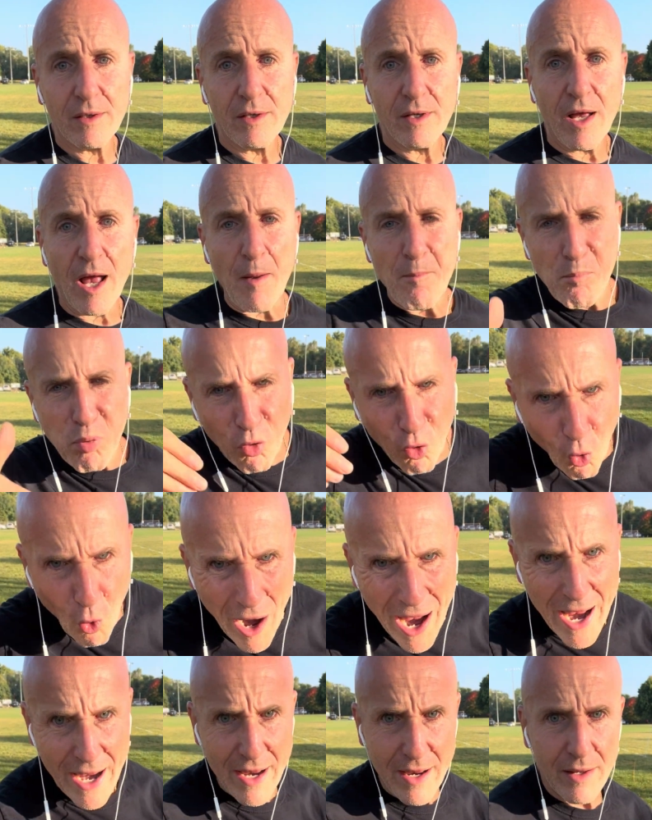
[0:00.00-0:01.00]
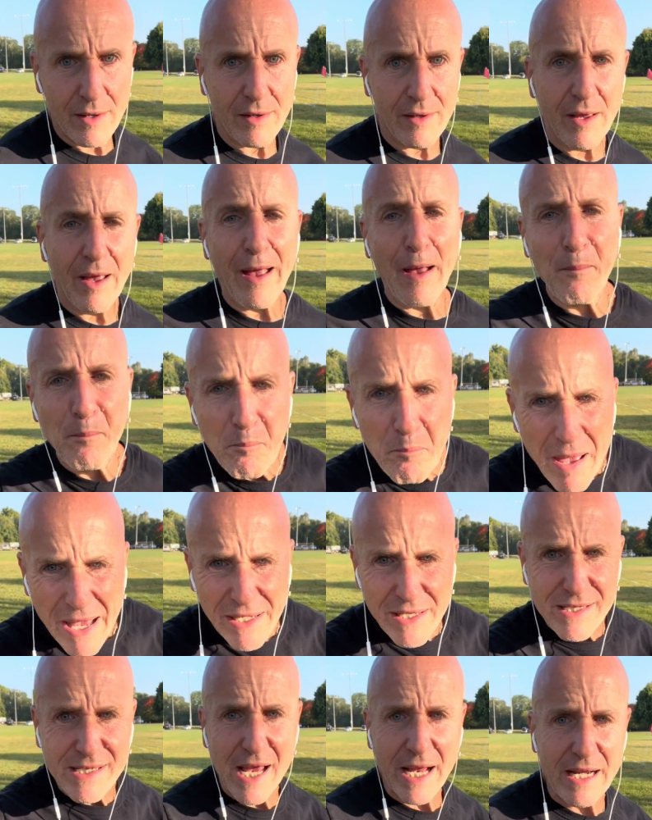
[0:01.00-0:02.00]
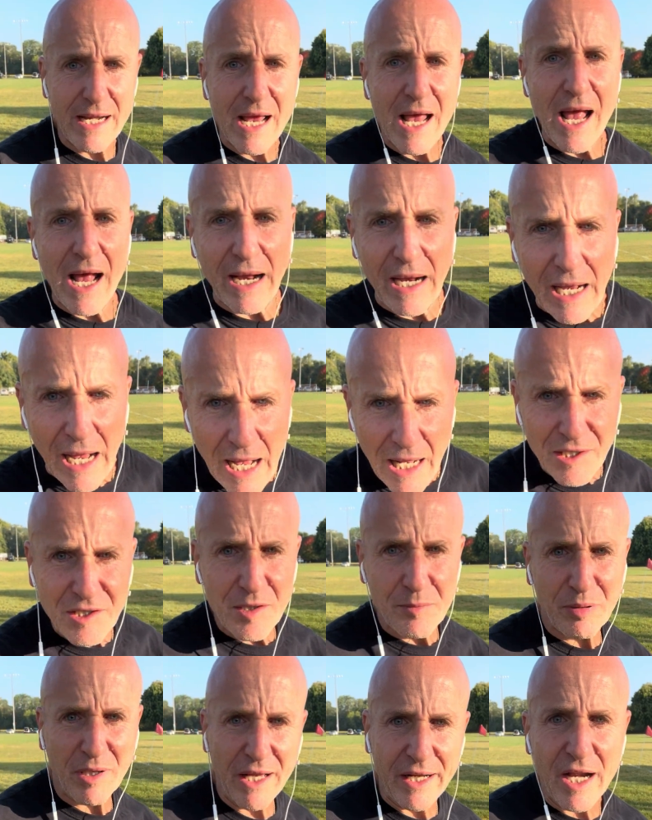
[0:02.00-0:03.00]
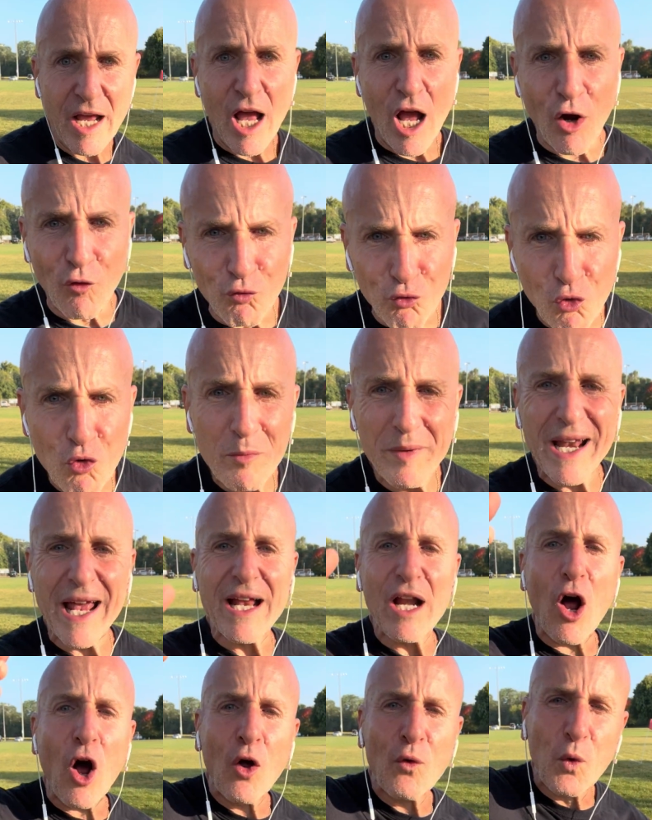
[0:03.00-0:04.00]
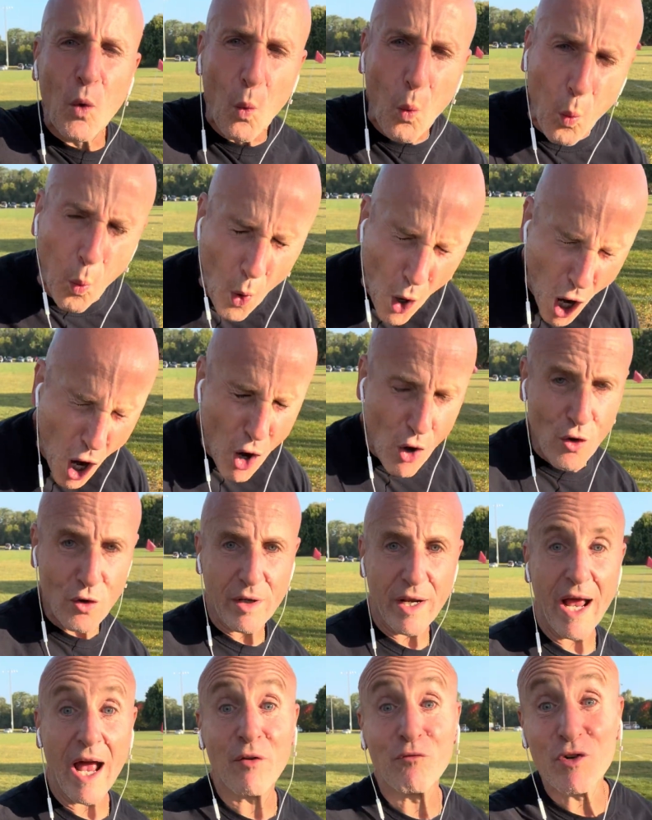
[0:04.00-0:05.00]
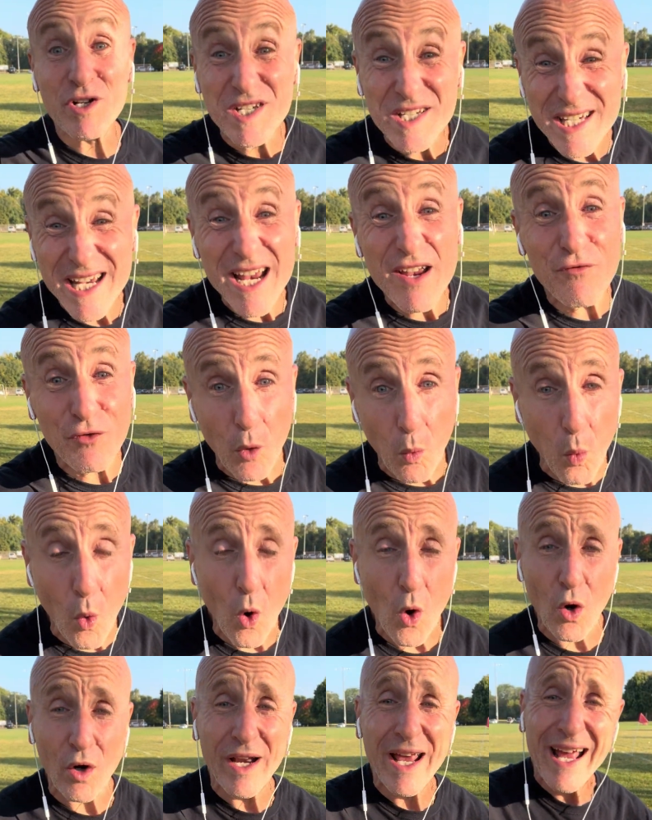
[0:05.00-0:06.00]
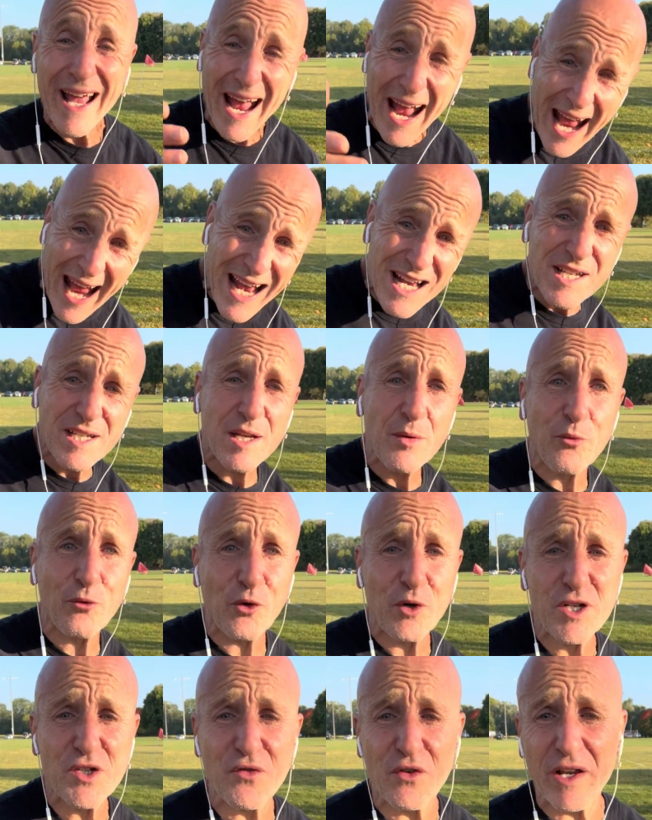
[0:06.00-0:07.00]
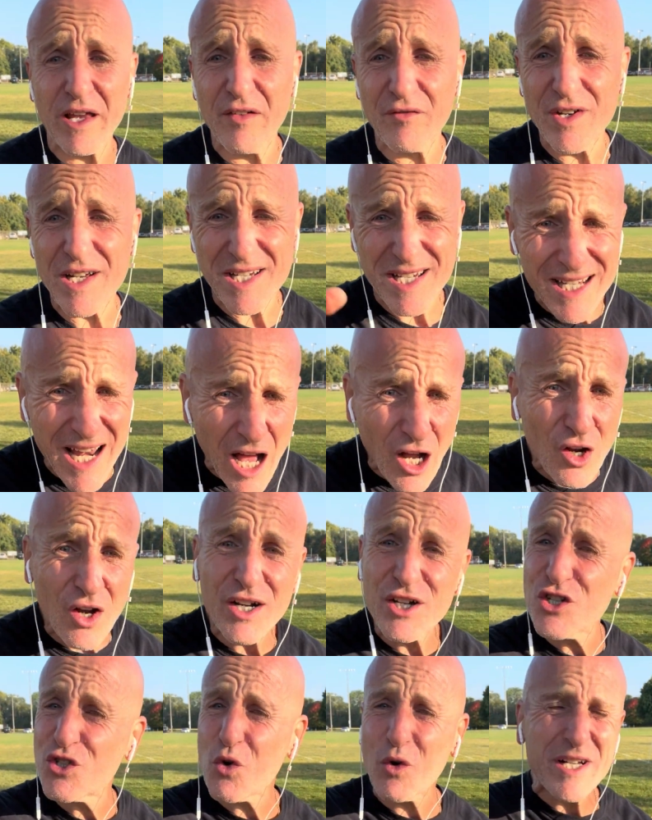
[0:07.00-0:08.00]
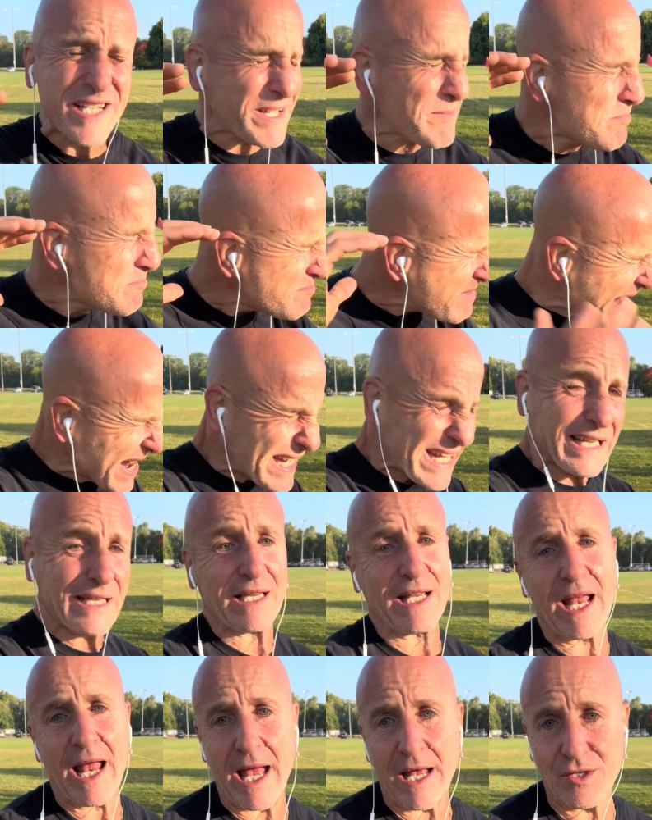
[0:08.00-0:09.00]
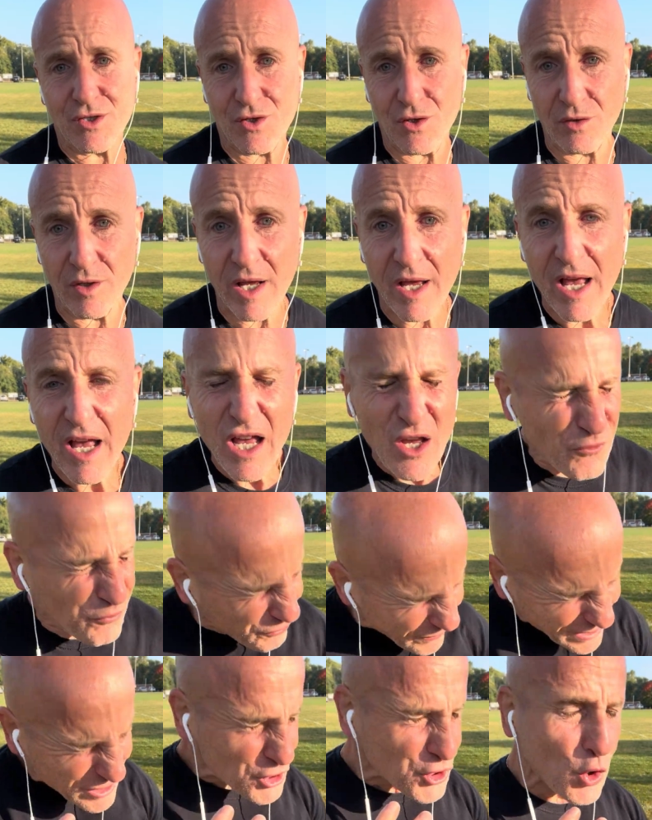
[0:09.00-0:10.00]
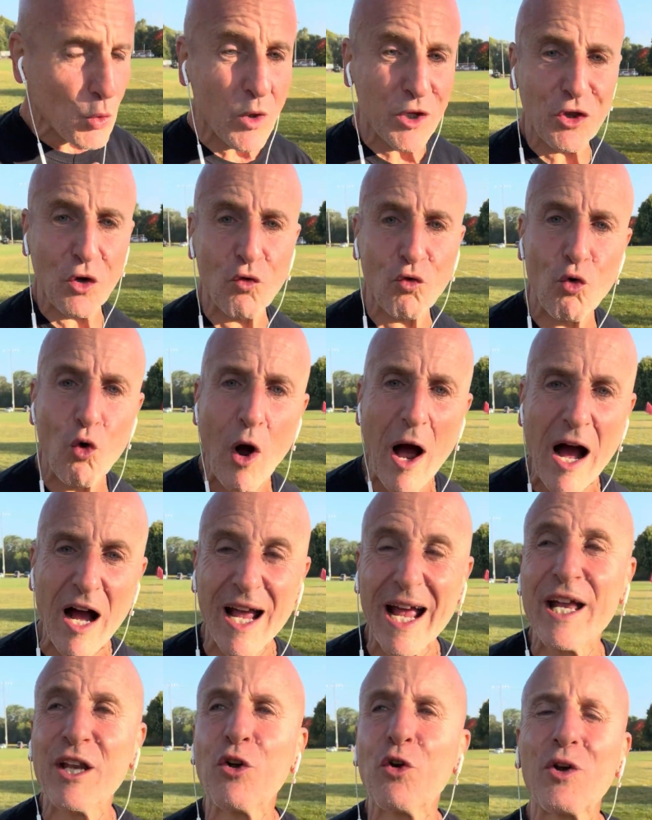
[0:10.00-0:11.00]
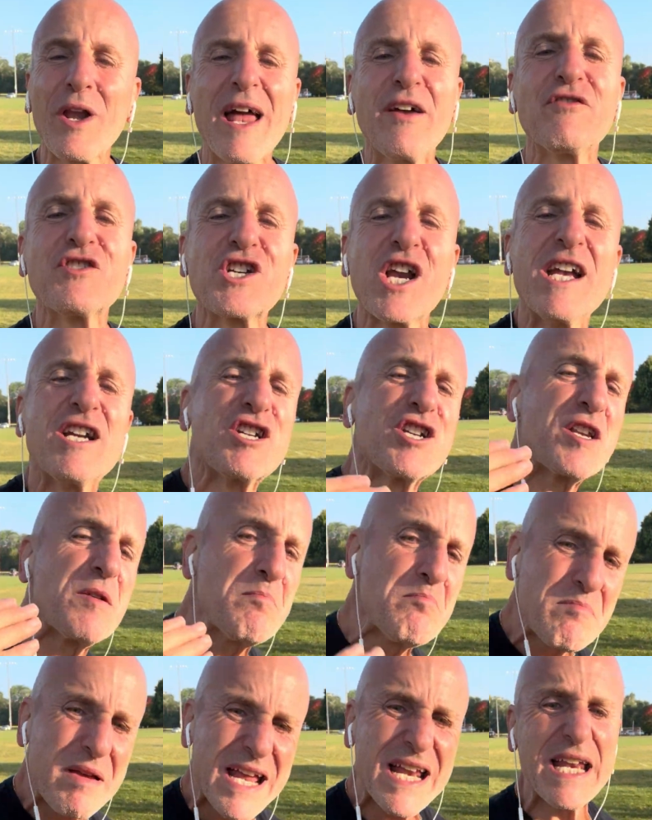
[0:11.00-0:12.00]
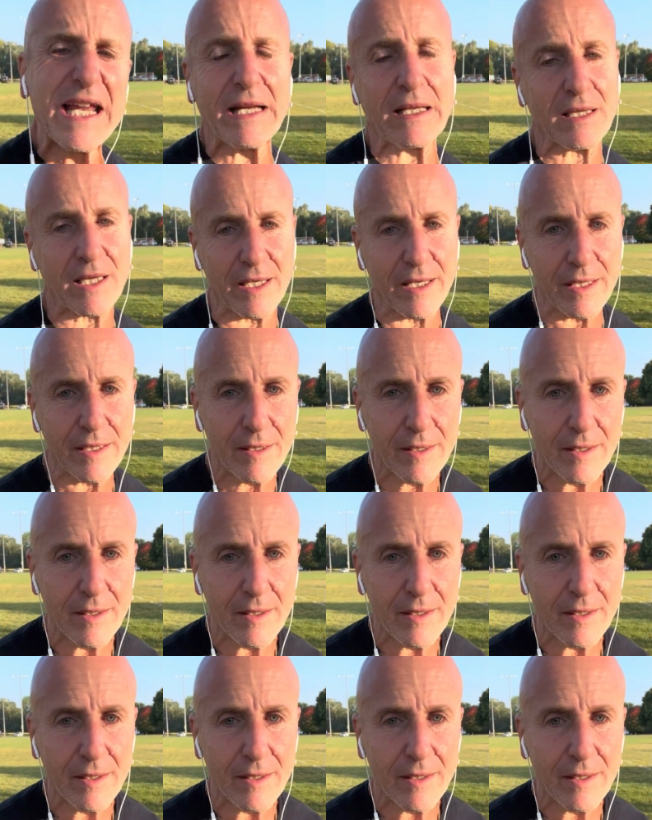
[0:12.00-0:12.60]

and pray and meditate and contemplate and ruminate on the Word and receive the Word. Ask Him for His forgiveness. Knock on His door. It's immediately answered. It fills you with the Ruach, and your life changes immediately.